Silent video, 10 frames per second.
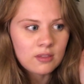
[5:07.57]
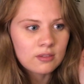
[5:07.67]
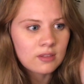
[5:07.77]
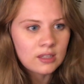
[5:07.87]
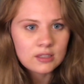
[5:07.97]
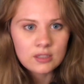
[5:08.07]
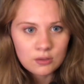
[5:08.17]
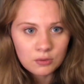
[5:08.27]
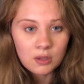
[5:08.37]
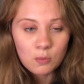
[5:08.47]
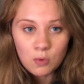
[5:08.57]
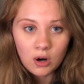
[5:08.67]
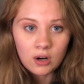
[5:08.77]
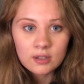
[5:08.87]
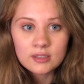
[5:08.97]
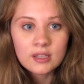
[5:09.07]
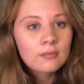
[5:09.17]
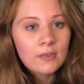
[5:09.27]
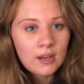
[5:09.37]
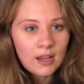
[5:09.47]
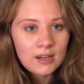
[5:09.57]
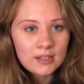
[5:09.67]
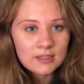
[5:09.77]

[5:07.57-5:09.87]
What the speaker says: This scene really works and I need a